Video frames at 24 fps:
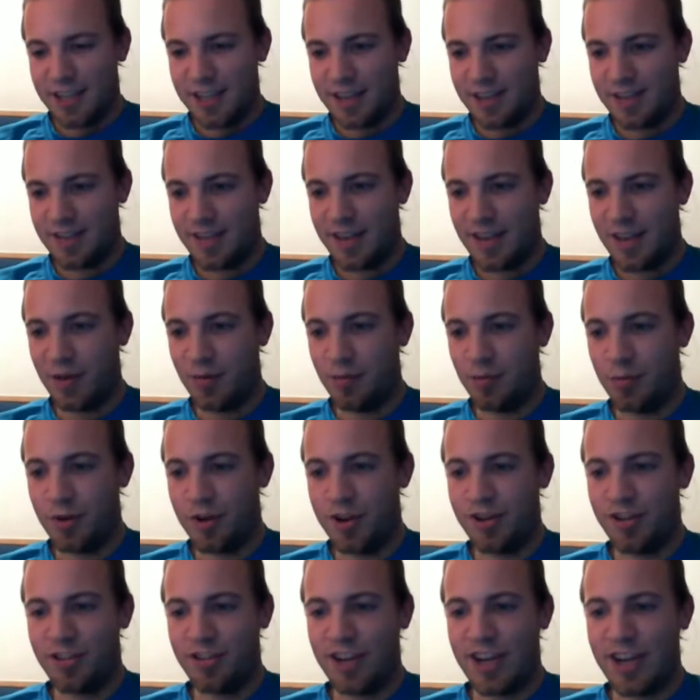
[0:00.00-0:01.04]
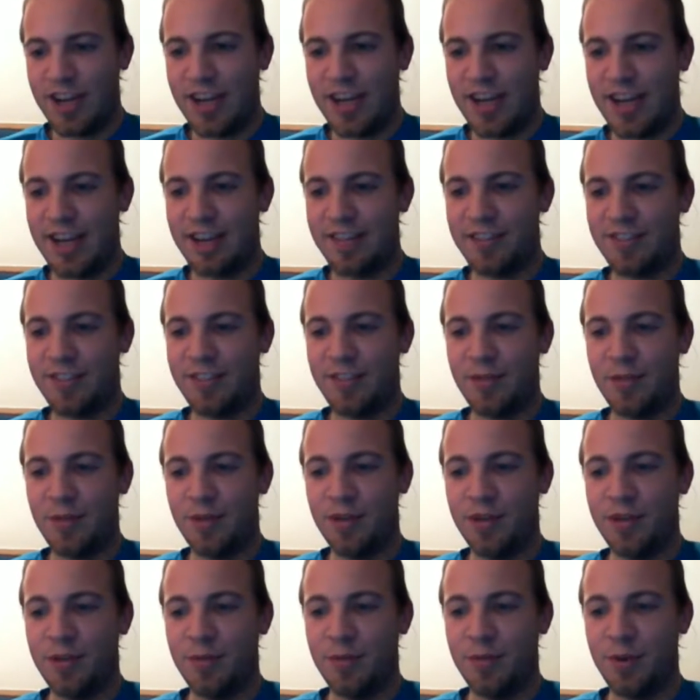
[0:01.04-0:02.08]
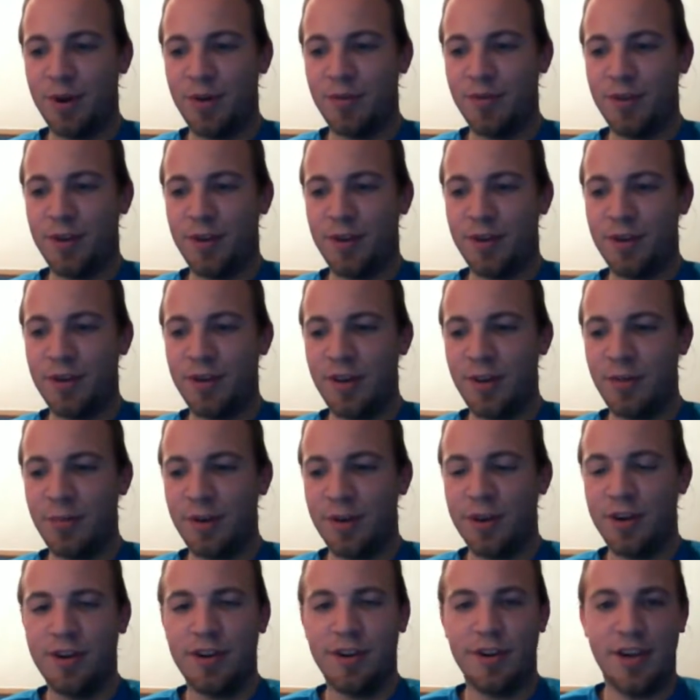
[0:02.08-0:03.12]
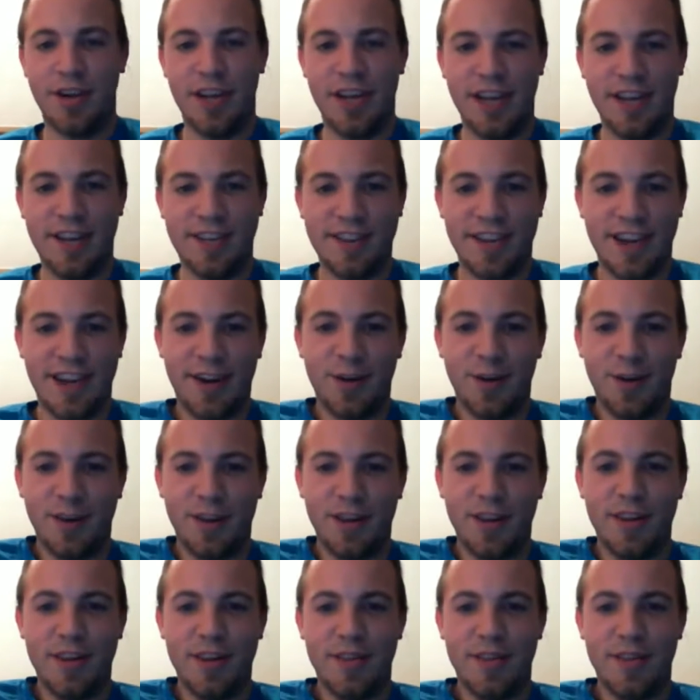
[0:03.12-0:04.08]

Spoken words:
the British guy asks if you're more of an early bird or a night owl.